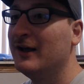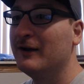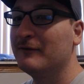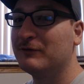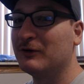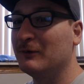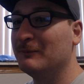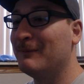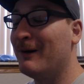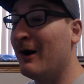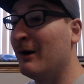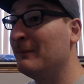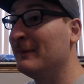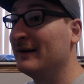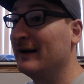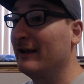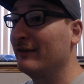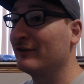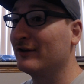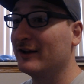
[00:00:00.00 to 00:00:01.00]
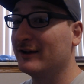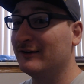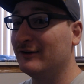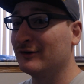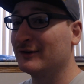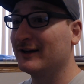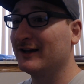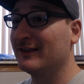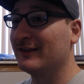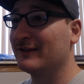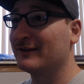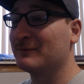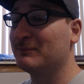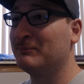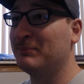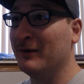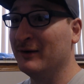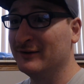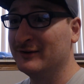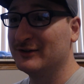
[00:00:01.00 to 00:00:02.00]
for a moment, I thought, okay, this
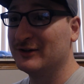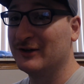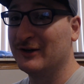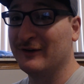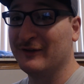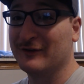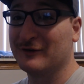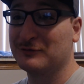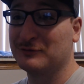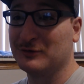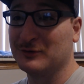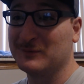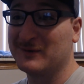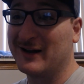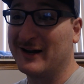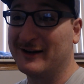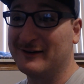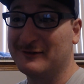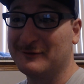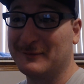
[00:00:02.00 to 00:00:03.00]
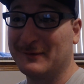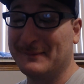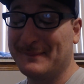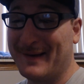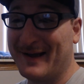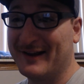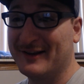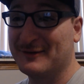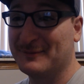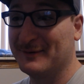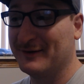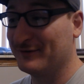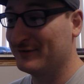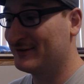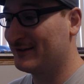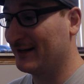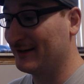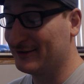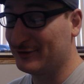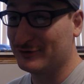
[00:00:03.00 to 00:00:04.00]
bunker in this room kind of reminds me of
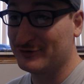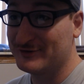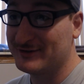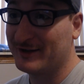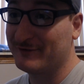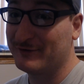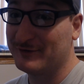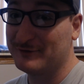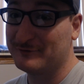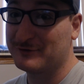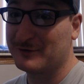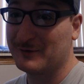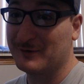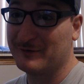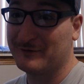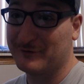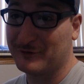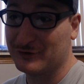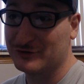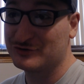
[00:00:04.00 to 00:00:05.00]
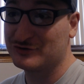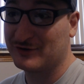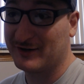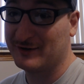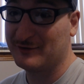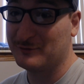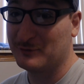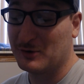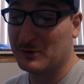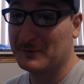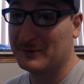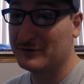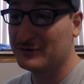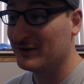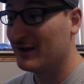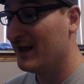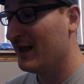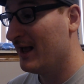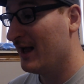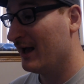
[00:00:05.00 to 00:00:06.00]
Sector 7 from the first Transformers.
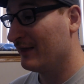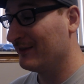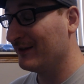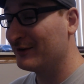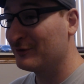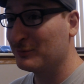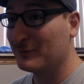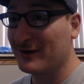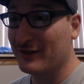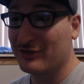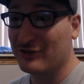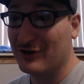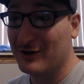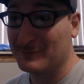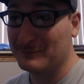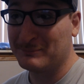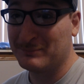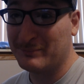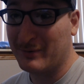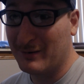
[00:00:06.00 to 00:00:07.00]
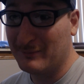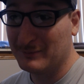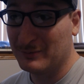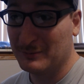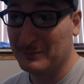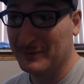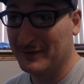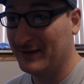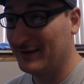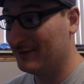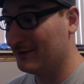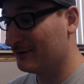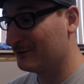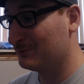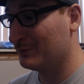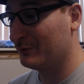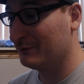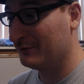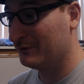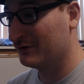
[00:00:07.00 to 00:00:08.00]
And that's what I thought Bumblebee in this
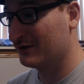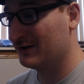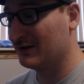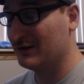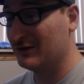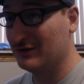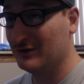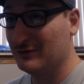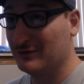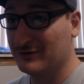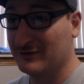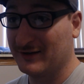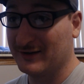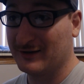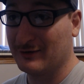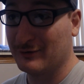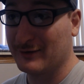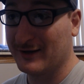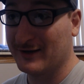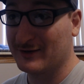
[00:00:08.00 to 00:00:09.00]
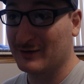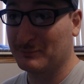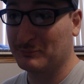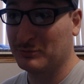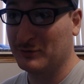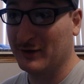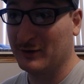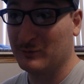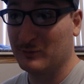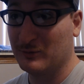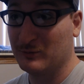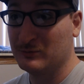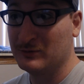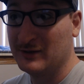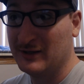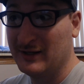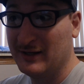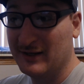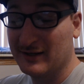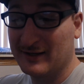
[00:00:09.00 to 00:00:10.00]
movie was going to do, is like, okay, it's a prequel
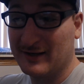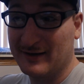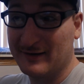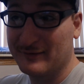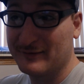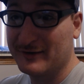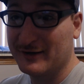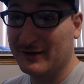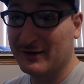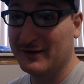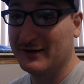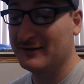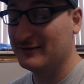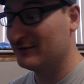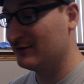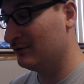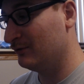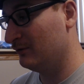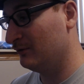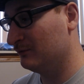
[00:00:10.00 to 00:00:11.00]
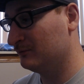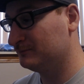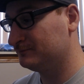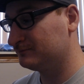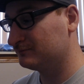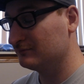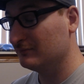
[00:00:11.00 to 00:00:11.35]
kind of series to